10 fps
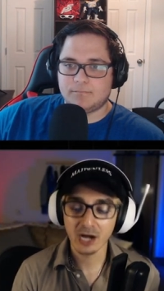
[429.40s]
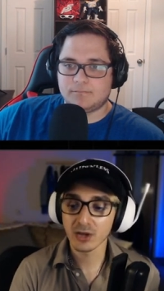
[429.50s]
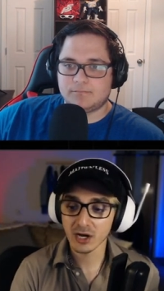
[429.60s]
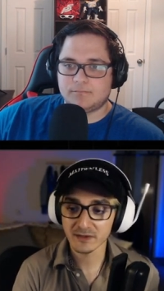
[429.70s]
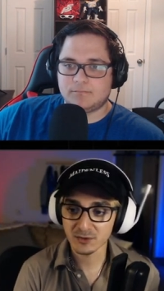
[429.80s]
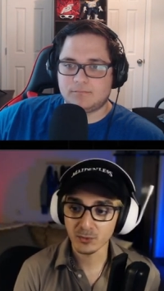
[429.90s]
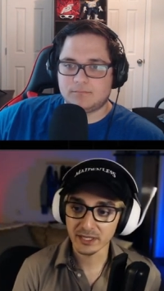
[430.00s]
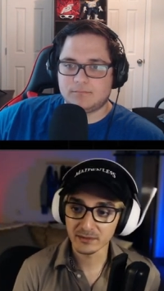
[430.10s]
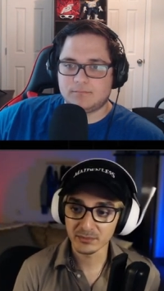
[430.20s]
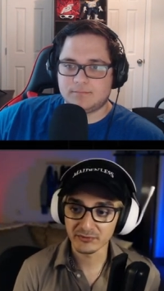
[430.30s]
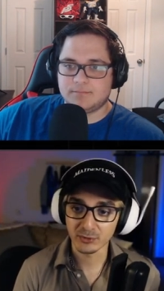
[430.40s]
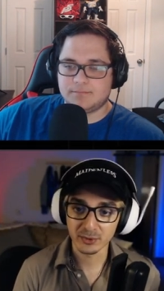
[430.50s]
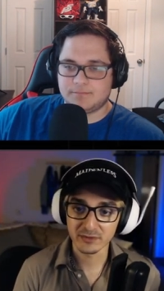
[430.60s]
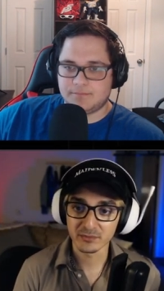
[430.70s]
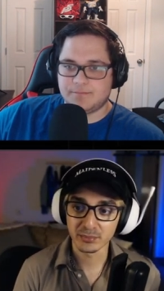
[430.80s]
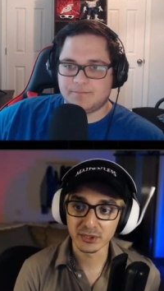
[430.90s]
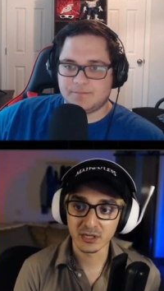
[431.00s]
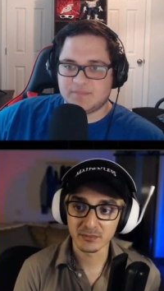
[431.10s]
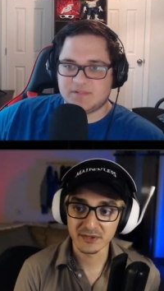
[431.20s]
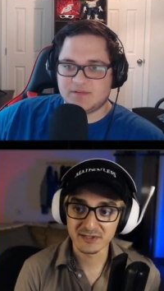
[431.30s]
Speaker 1: how long to wait before we even put it
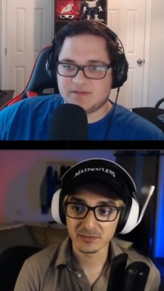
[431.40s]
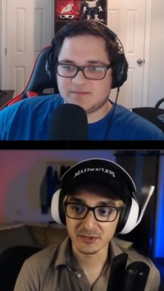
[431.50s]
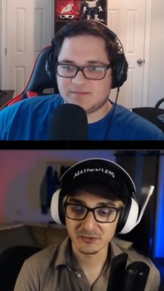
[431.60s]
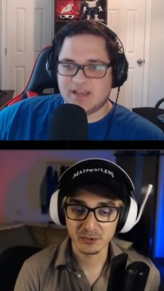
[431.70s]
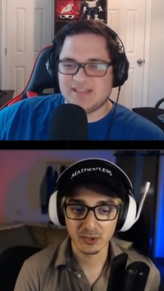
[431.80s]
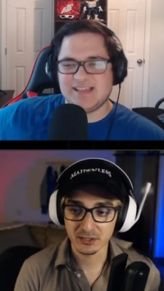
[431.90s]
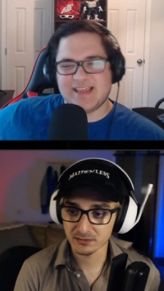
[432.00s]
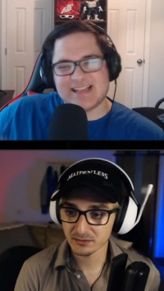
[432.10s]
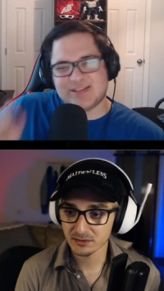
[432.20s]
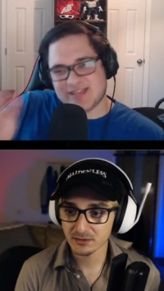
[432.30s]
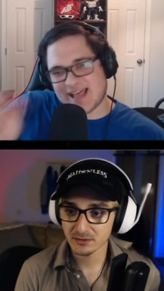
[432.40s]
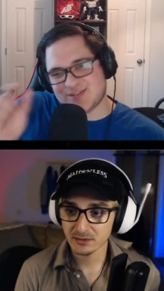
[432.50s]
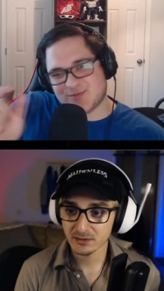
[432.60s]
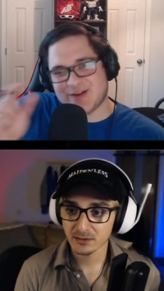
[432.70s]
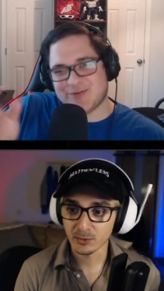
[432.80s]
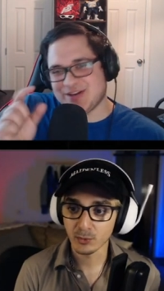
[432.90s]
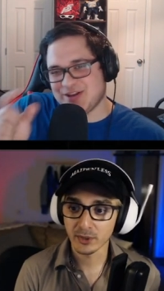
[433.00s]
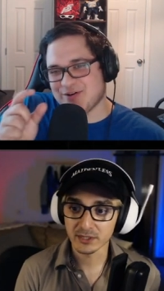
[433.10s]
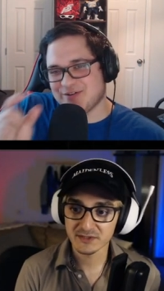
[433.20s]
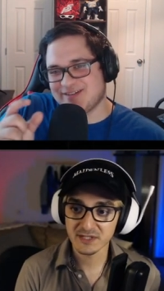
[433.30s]
on PC? Because see, that's that's what I want to know. We want
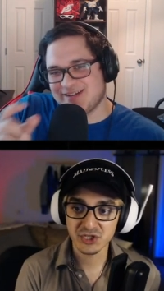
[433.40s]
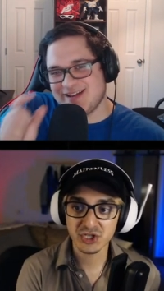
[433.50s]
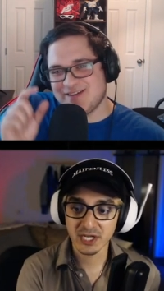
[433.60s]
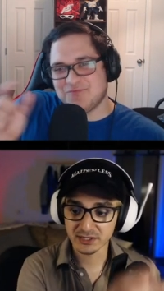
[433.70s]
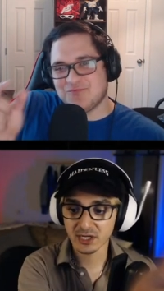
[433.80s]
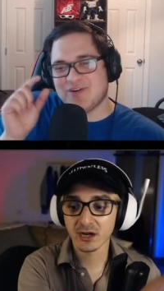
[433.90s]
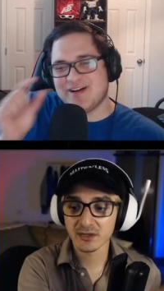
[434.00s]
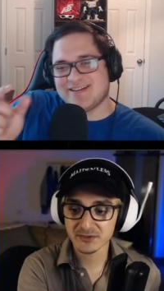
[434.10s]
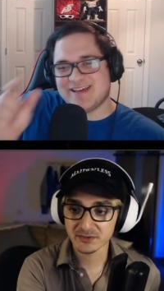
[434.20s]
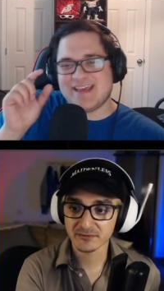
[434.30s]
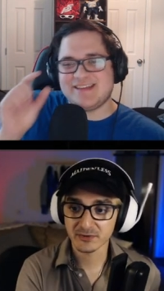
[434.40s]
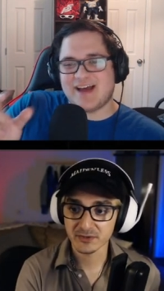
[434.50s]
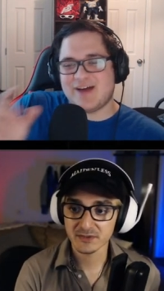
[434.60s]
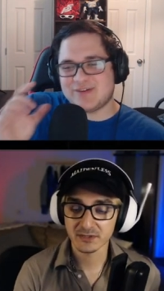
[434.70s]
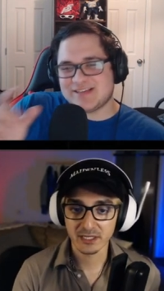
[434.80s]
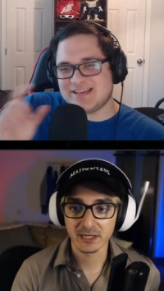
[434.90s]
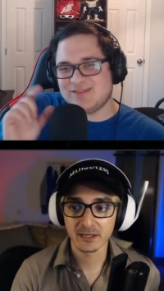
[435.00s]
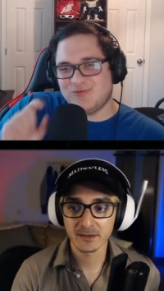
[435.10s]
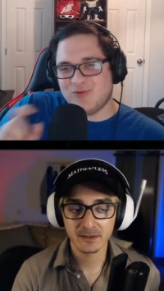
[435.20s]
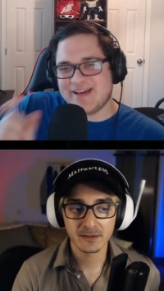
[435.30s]
to satiate what, the console, and first. I want to see yeah.
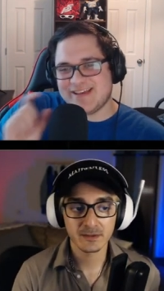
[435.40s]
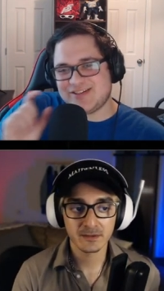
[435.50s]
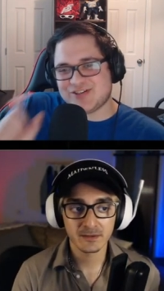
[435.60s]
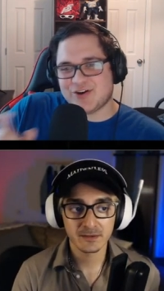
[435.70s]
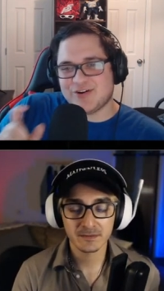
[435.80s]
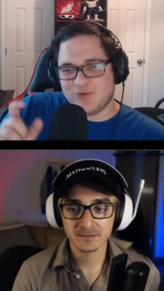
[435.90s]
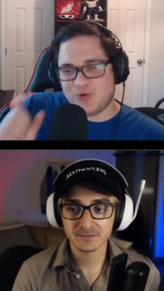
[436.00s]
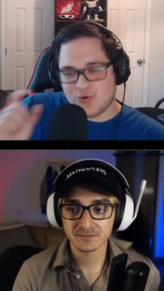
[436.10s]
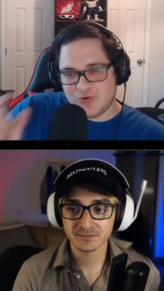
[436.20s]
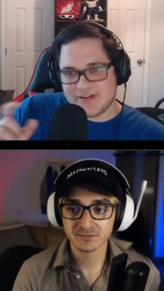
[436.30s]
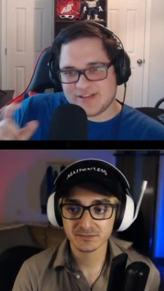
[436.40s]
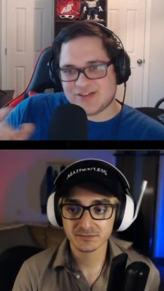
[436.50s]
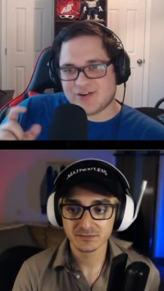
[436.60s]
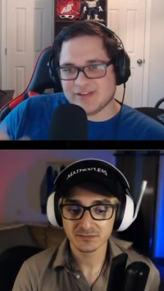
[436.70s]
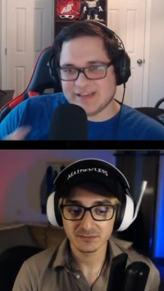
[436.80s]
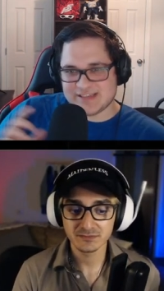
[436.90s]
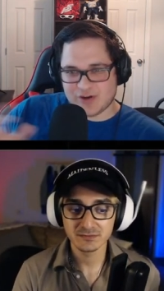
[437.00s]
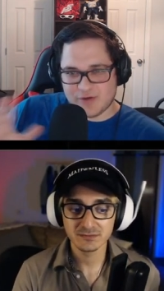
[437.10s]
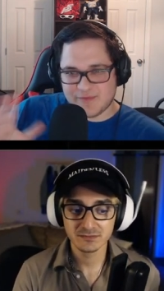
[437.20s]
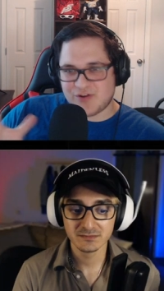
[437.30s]
Speaker 2: what internal who internally is it Hermen
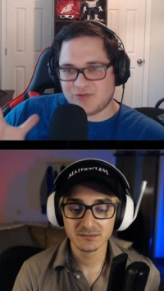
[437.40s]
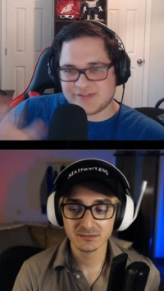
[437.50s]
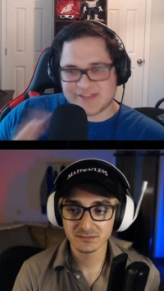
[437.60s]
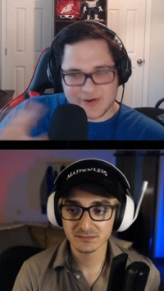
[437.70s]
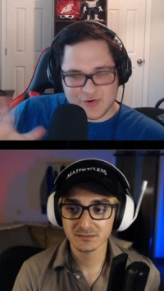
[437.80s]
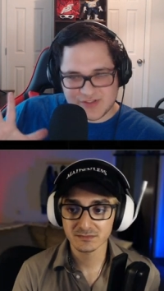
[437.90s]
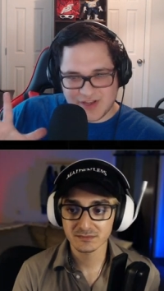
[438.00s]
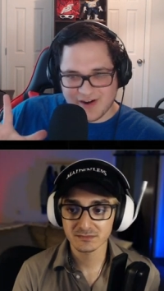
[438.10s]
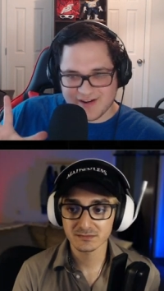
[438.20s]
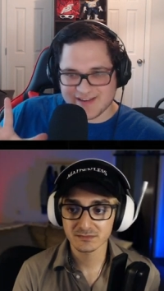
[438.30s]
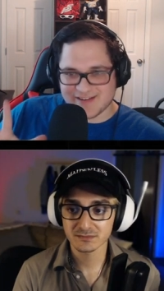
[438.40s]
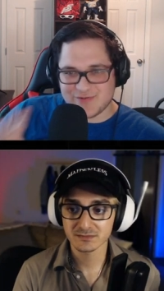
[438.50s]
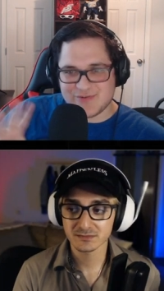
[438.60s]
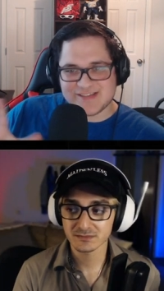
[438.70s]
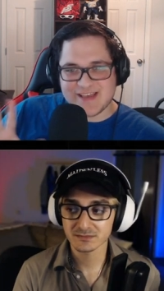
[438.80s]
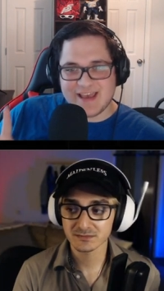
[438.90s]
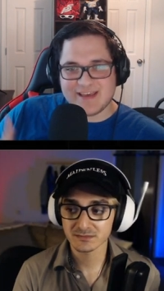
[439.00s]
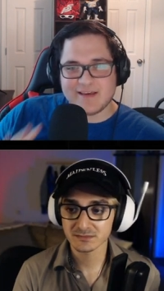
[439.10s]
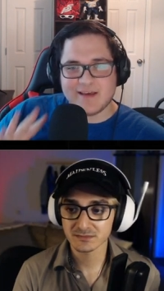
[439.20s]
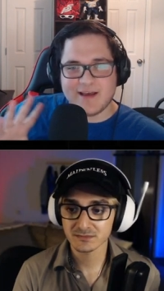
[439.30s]
Hulst? Like who's talking? Who's saying
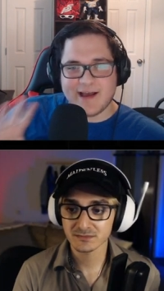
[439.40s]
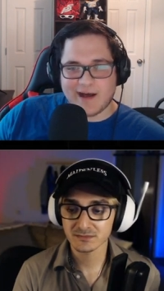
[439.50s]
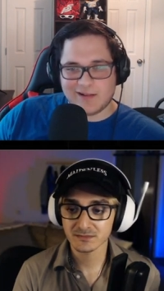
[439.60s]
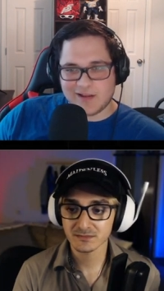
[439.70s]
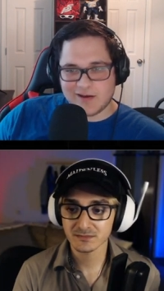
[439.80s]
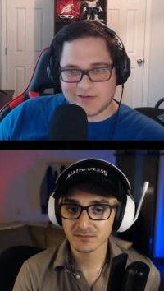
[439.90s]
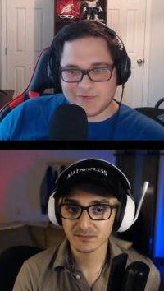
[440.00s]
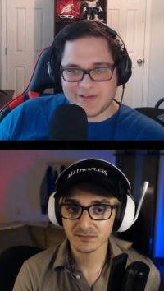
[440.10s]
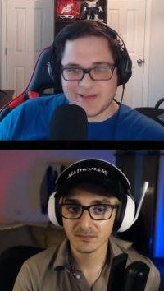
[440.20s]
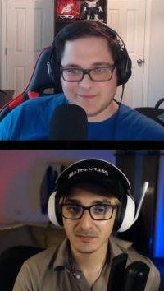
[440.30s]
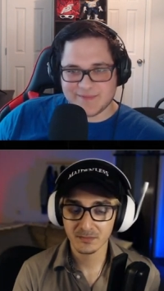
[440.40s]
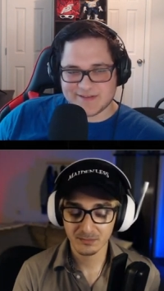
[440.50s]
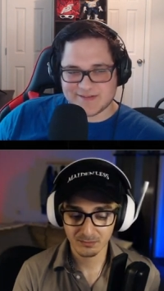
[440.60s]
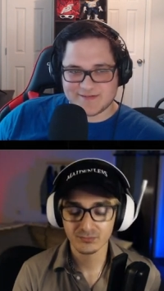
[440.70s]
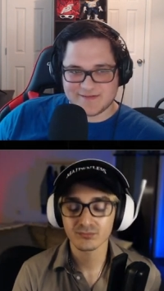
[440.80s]
how long do we keep this